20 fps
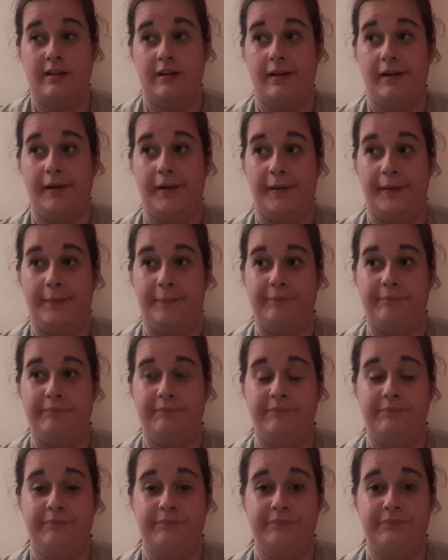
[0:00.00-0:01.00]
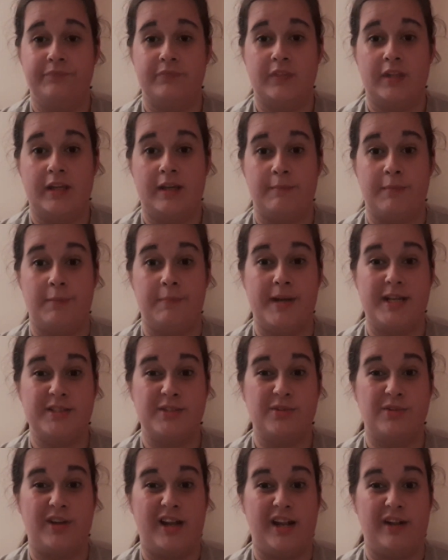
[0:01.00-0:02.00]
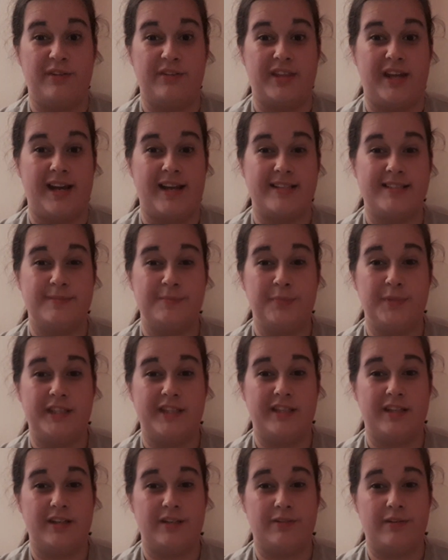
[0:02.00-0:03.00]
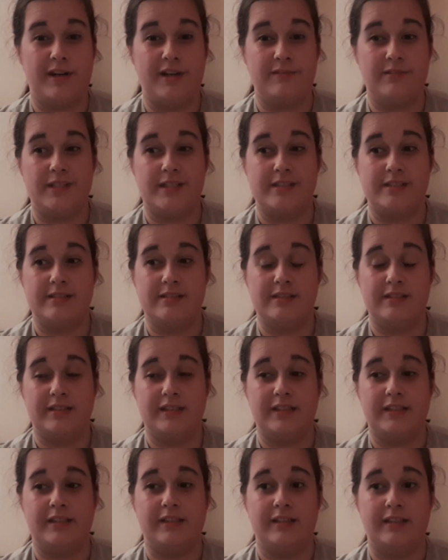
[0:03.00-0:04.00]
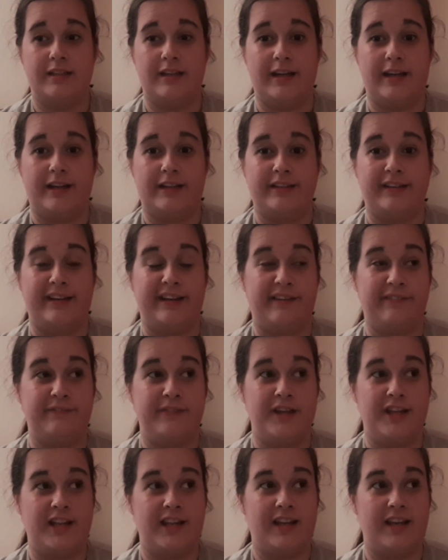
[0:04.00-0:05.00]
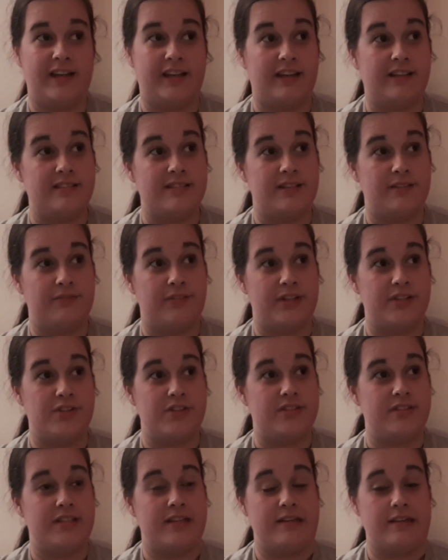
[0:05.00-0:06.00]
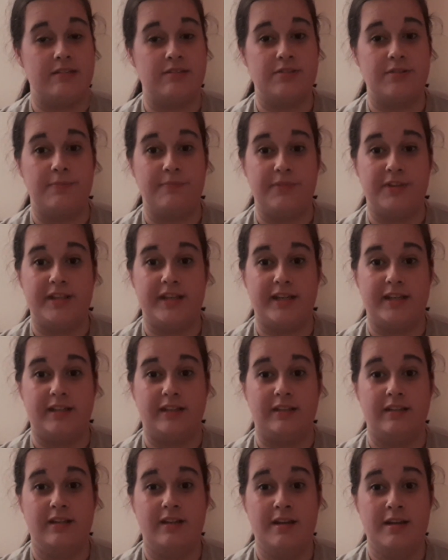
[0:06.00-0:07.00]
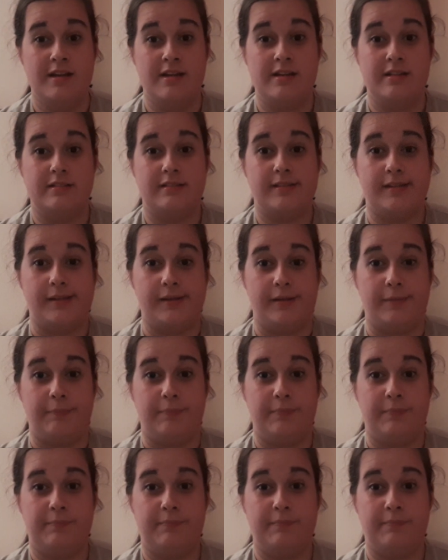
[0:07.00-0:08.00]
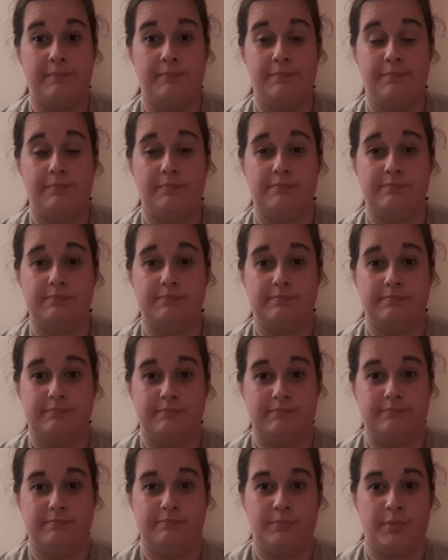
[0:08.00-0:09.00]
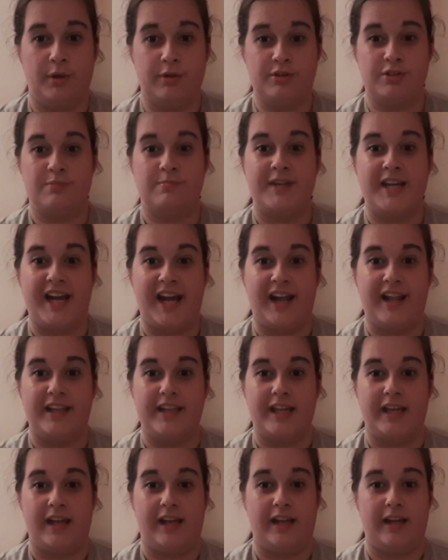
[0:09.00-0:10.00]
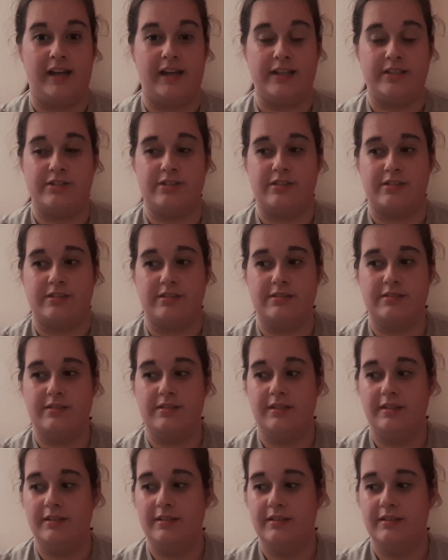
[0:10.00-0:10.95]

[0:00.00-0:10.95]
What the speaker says: My mental health hasn't been that great recently and I feel like as if I just need something to push me out there and just